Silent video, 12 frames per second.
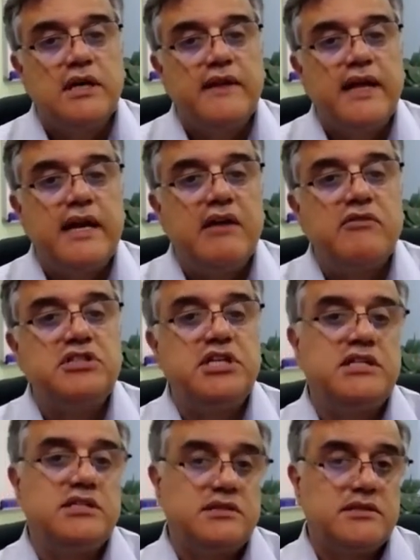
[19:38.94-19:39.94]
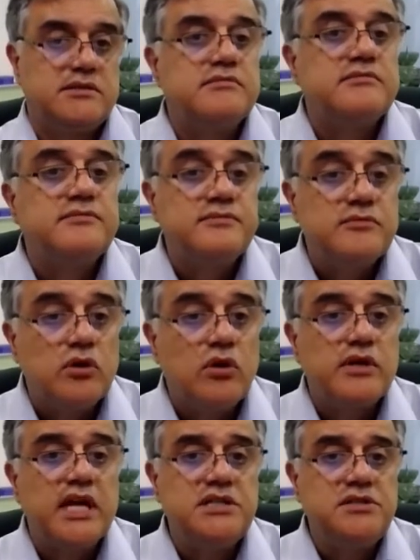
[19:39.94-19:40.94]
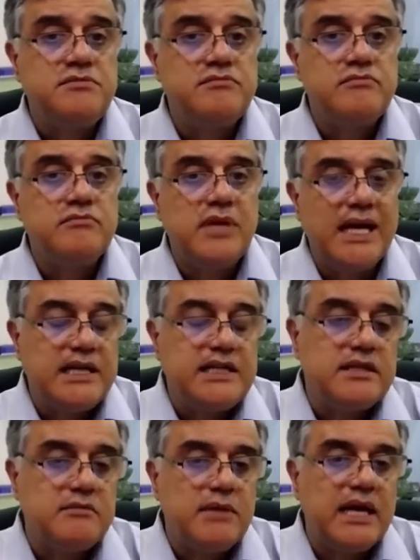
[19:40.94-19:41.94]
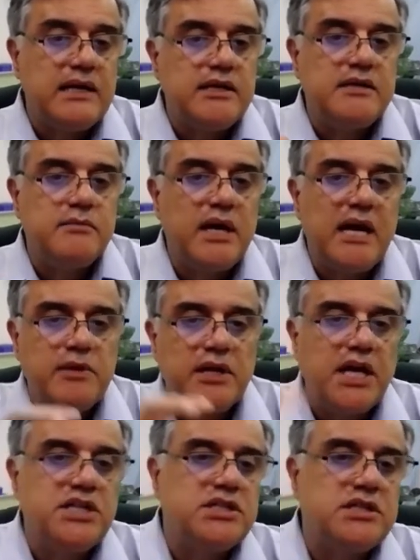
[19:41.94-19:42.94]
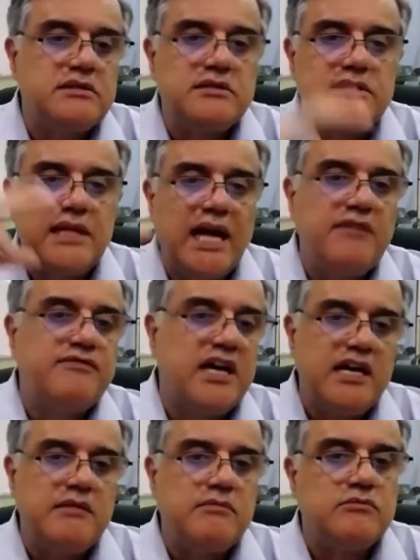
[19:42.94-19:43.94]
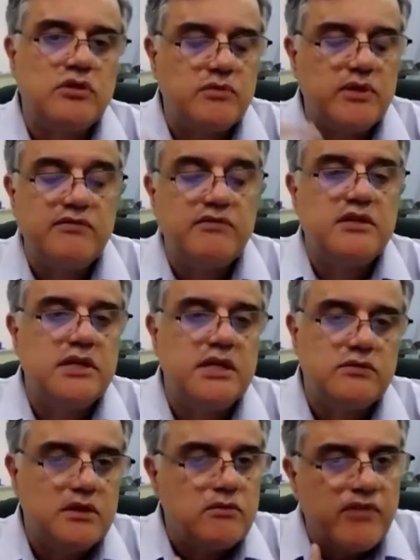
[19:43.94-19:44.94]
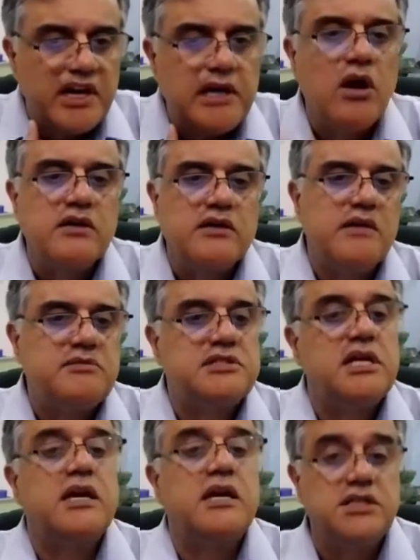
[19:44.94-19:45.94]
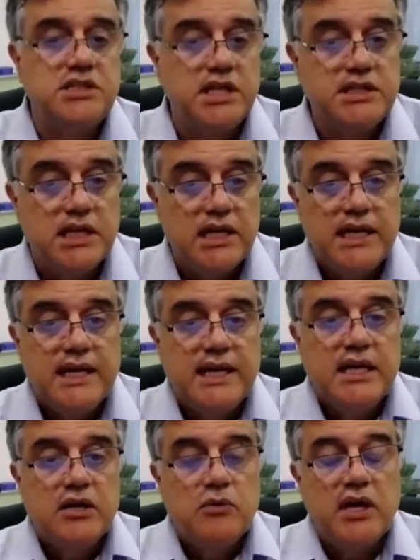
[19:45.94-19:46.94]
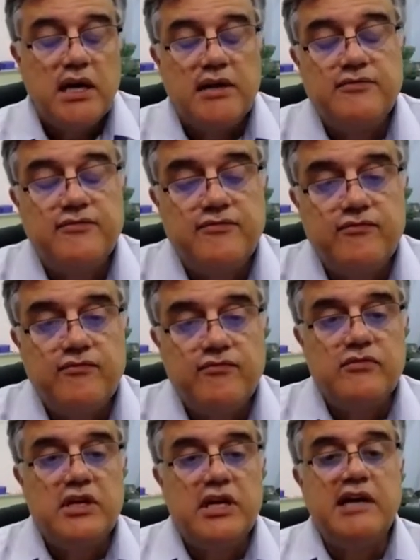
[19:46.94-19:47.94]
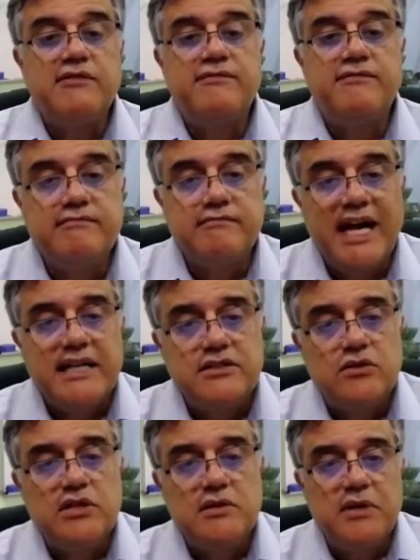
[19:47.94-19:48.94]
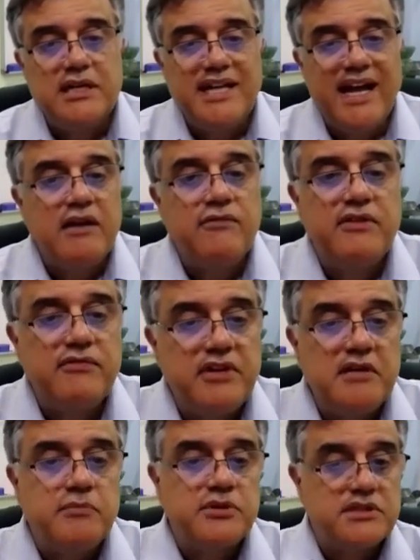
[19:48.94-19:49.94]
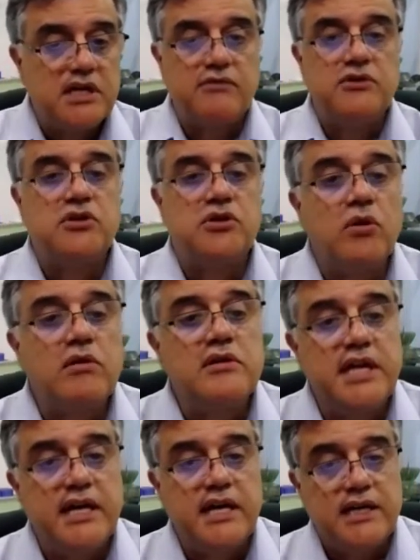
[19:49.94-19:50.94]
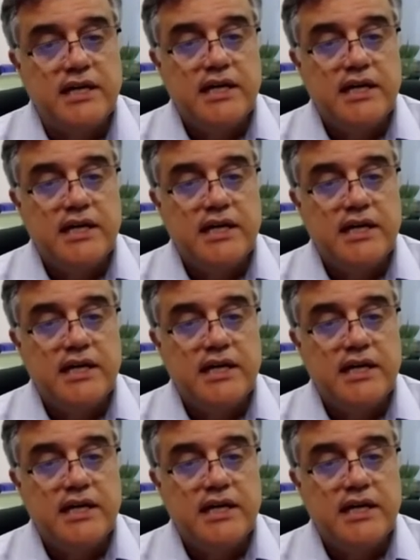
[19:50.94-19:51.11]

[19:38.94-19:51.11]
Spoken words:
That never changes. Or that, at least in my application's lifetime or whatever, is in a very long time, it's not going to change. Well, if that's only about 10, 15% of your total data,